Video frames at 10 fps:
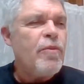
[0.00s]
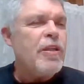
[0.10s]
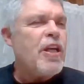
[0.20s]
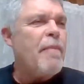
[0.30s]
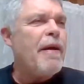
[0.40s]

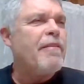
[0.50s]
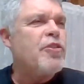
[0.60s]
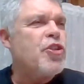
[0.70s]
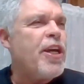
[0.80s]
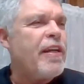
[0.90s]
So, Rich, how about
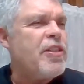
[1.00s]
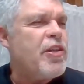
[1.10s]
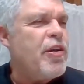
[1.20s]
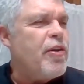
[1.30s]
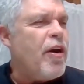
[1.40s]
those
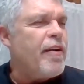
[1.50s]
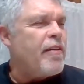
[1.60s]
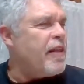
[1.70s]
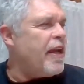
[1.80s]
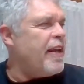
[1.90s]
chickens in your
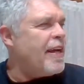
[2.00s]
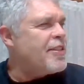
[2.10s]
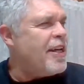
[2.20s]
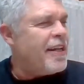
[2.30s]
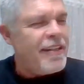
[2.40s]
yard? They're laying
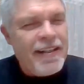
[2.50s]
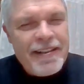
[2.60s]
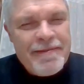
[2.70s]
eggs yet?